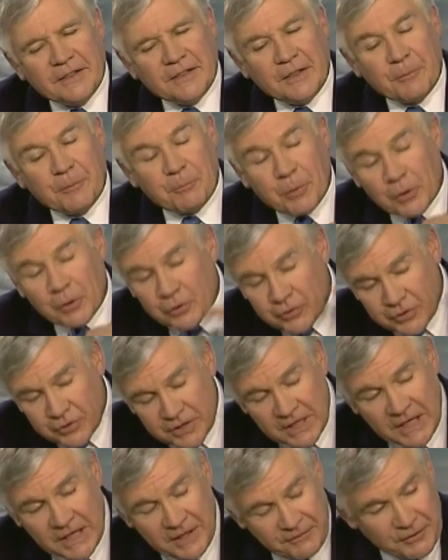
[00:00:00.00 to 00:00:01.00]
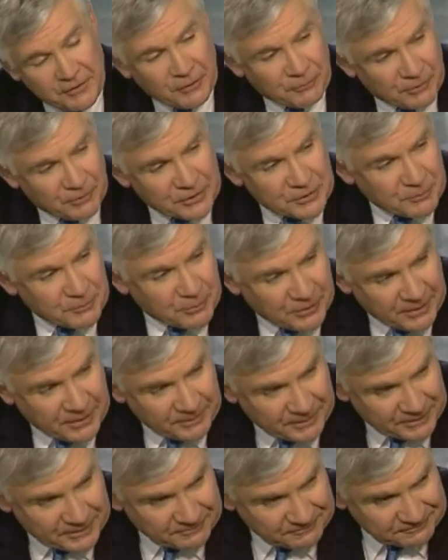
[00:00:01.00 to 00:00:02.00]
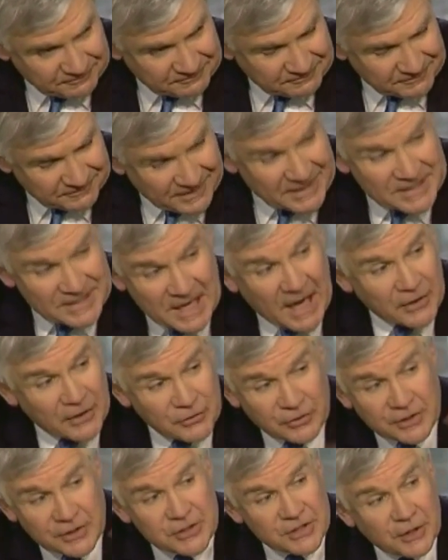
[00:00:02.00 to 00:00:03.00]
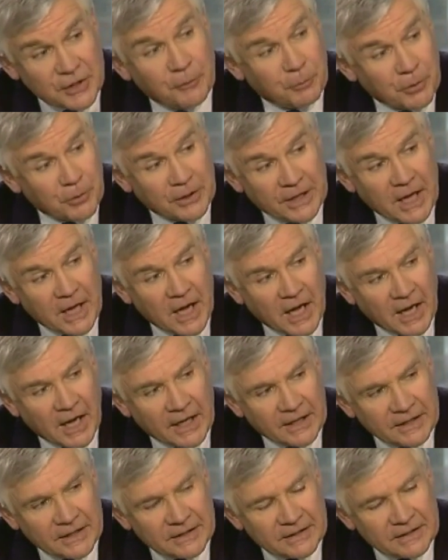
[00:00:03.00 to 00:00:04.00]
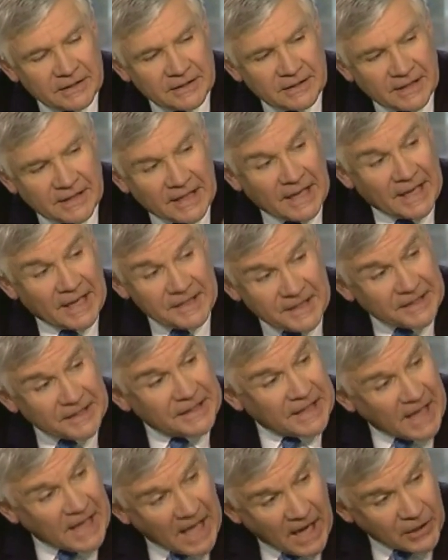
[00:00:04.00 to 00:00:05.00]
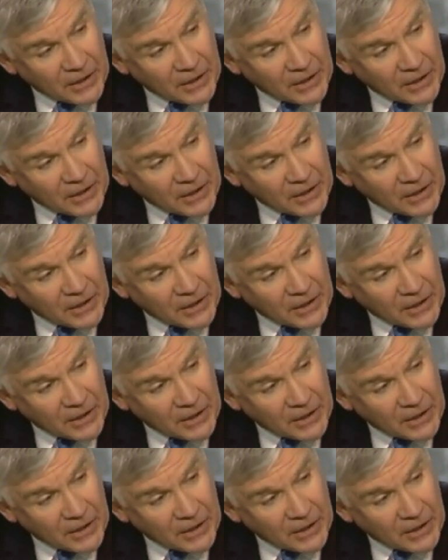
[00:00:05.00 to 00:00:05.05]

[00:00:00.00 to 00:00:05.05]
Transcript: the perceived risk premium is actually still pretty high. And I think the